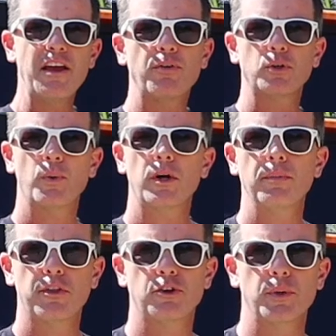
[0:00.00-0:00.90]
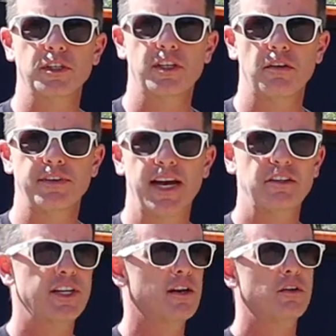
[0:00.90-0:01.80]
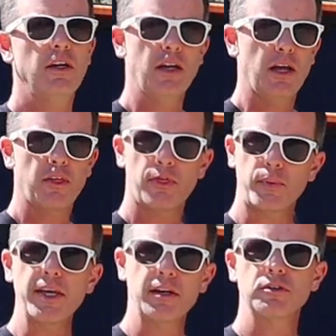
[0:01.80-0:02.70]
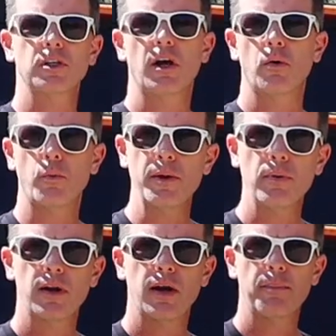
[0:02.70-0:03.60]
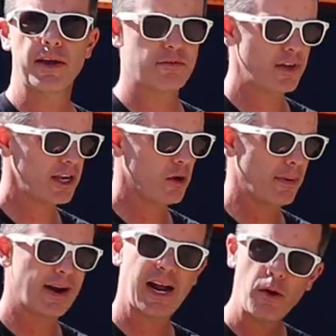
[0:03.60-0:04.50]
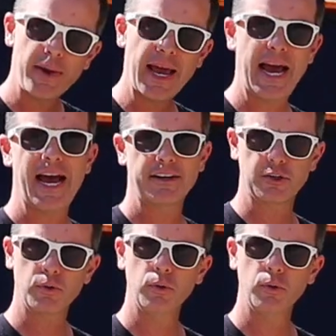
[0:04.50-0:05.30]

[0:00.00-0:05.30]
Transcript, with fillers: Hey folks, welcome to the Do-It-Yourself Dad channel. Three years ago, we put up a video about how we hacked a